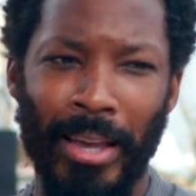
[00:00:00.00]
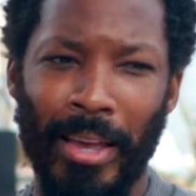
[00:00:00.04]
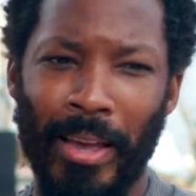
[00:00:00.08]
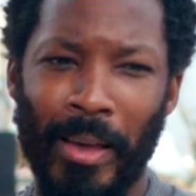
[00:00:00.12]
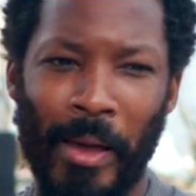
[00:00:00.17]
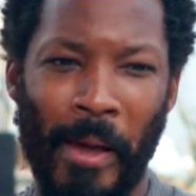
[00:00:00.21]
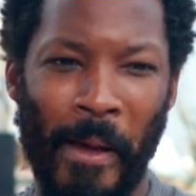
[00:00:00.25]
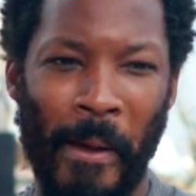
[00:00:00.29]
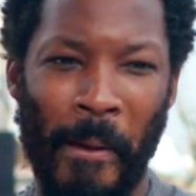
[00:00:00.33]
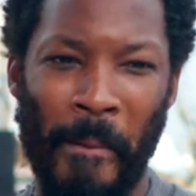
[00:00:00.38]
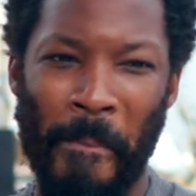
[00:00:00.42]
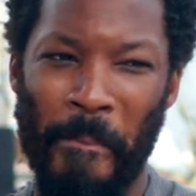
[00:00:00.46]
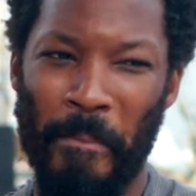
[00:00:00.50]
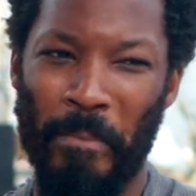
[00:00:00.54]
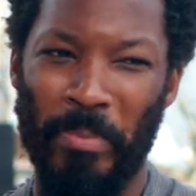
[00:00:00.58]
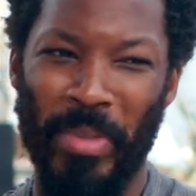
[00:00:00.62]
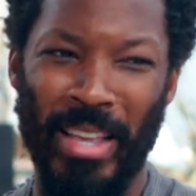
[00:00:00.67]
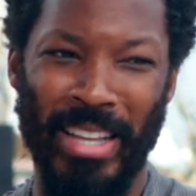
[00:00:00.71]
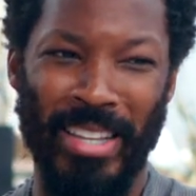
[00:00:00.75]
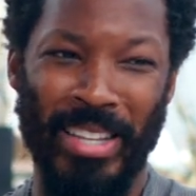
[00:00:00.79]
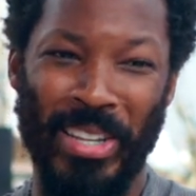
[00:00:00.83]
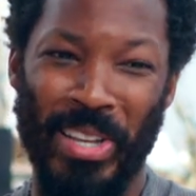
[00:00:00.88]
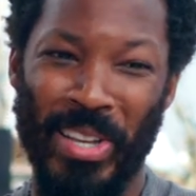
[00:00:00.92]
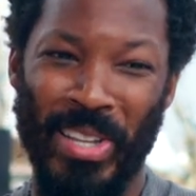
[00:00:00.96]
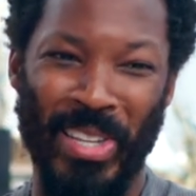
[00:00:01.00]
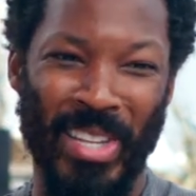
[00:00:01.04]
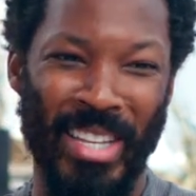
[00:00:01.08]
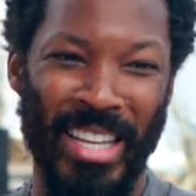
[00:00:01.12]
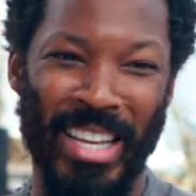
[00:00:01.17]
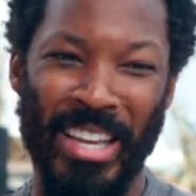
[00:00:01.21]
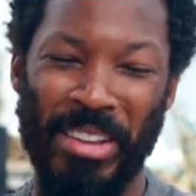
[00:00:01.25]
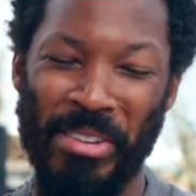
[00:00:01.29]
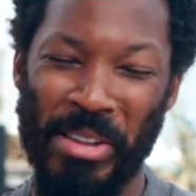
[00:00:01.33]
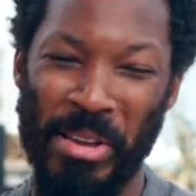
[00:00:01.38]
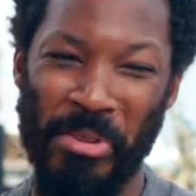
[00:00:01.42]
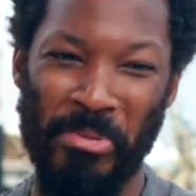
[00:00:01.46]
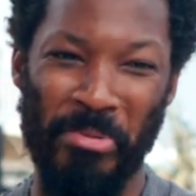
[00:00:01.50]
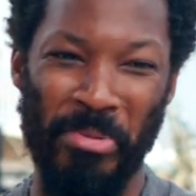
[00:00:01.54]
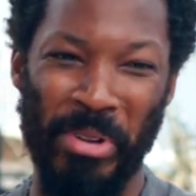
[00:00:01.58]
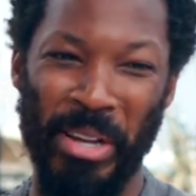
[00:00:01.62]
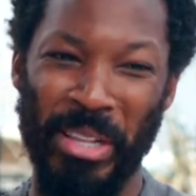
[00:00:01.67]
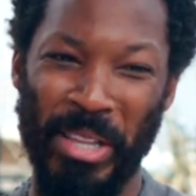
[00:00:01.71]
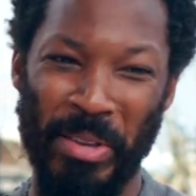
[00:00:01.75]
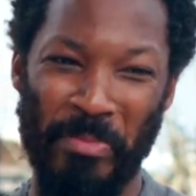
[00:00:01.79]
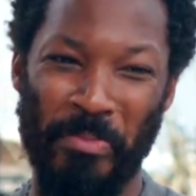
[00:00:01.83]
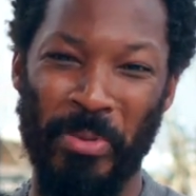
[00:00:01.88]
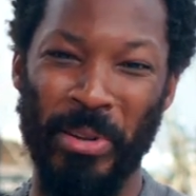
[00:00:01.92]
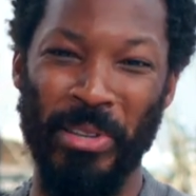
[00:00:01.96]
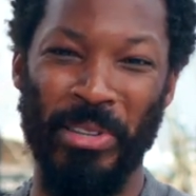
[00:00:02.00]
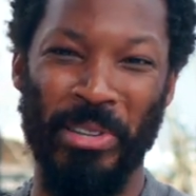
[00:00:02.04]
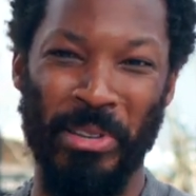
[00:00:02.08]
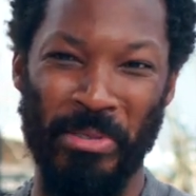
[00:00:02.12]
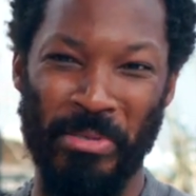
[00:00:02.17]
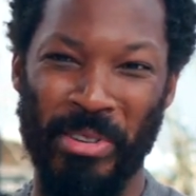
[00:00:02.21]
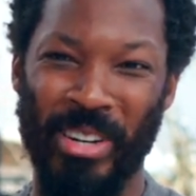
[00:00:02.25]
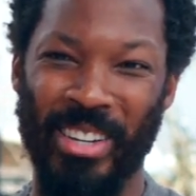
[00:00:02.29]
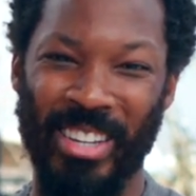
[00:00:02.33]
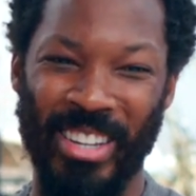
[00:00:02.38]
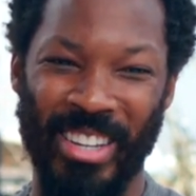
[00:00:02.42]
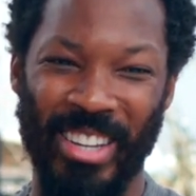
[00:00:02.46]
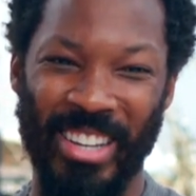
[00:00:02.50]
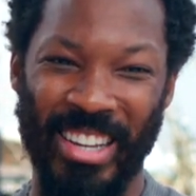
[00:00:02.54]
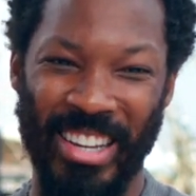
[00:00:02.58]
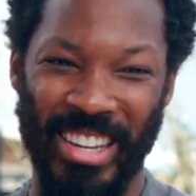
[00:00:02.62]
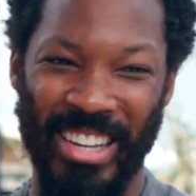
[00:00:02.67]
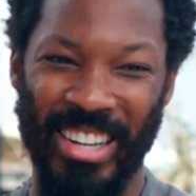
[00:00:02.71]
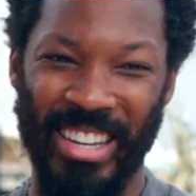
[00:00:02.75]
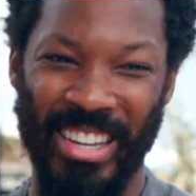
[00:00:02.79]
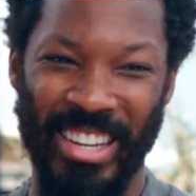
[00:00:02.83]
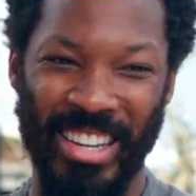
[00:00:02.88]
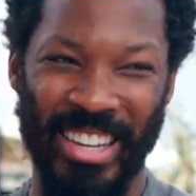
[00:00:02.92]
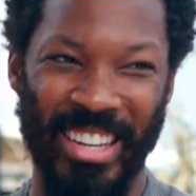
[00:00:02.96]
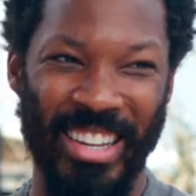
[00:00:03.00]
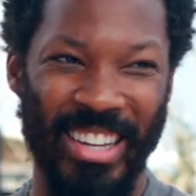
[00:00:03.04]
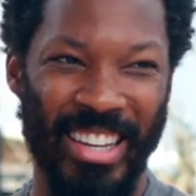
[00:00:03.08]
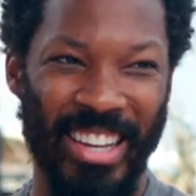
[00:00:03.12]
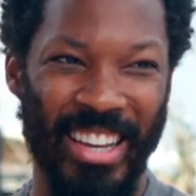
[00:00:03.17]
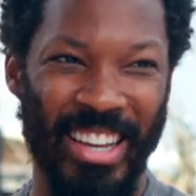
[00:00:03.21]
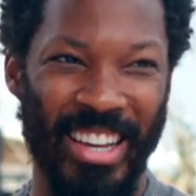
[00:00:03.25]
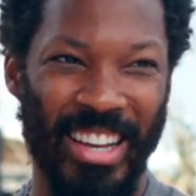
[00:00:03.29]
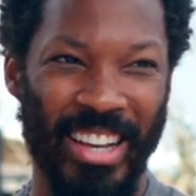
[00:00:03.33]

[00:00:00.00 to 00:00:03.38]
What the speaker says: yeah, it really puts you in a